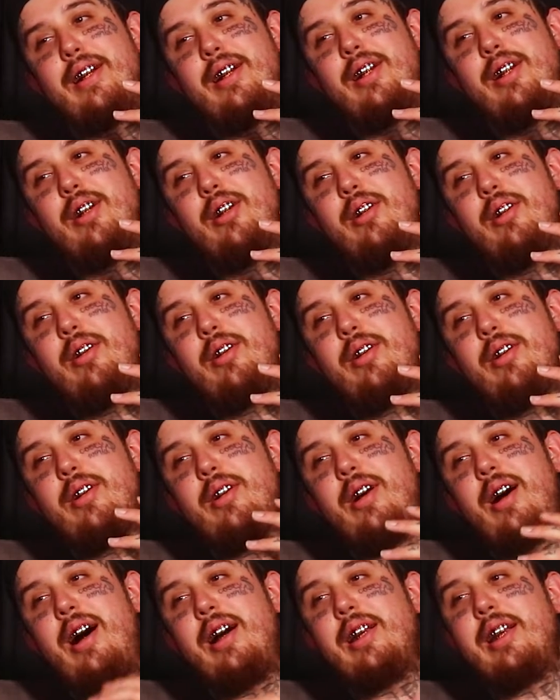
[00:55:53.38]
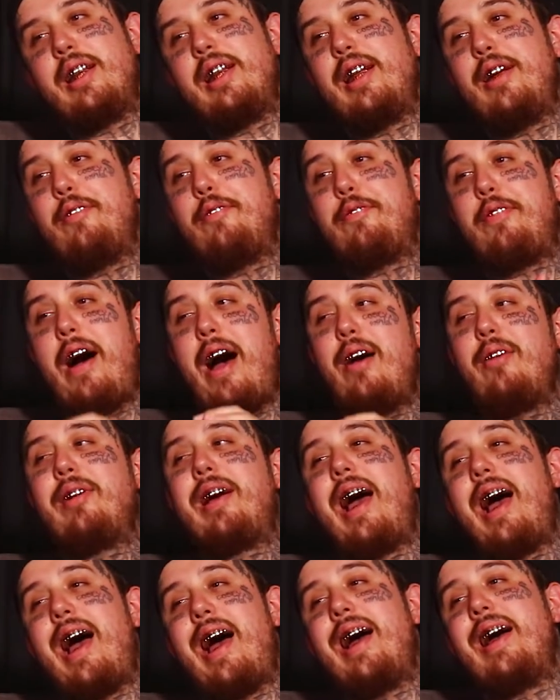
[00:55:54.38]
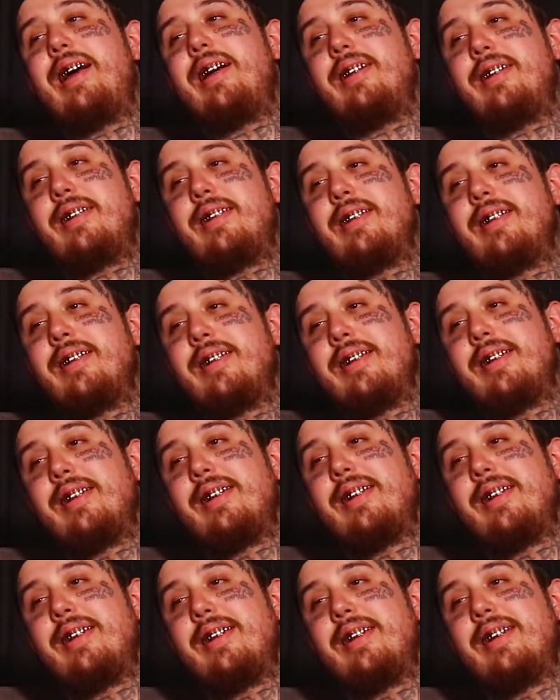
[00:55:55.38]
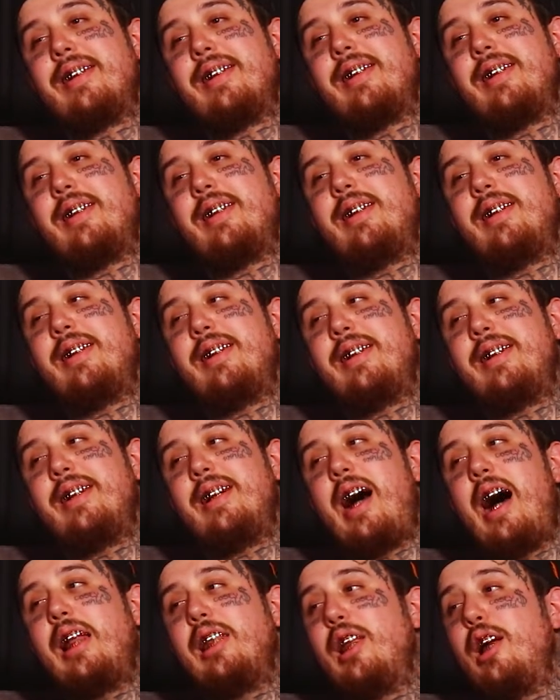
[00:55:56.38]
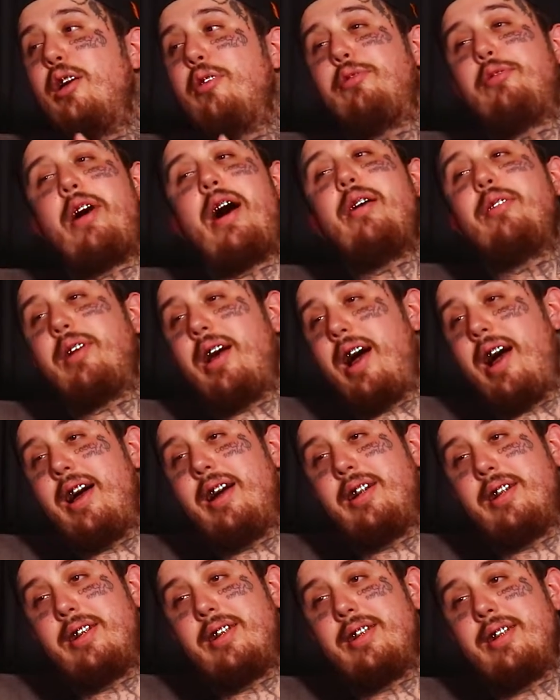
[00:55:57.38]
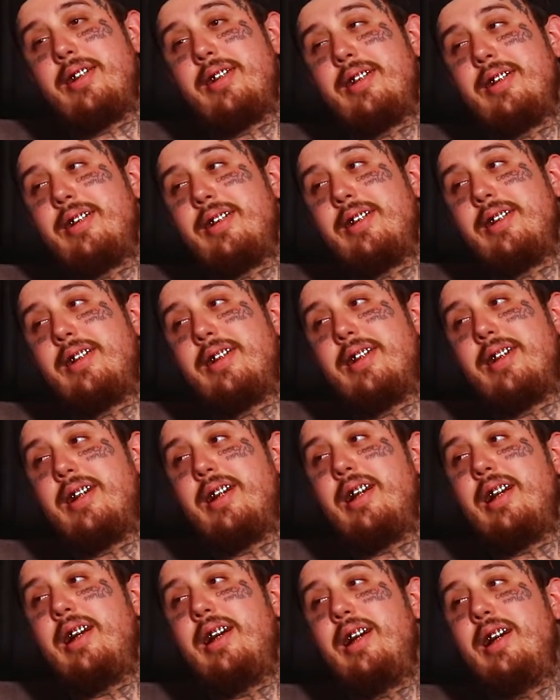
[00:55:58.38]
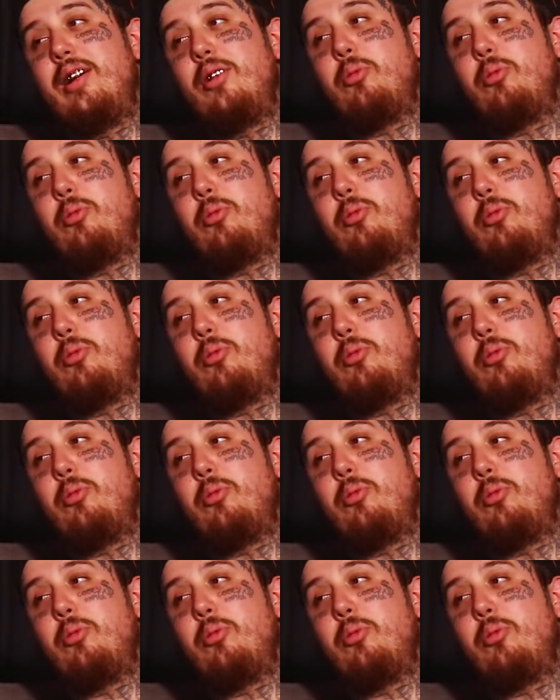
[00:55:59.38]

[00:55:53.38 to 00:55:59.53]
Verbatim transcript: talking about Stockton by the way. Other bro. than five guys Okay, now you're going somewhere. I love Five Guys. I'm okay. gonna take okay.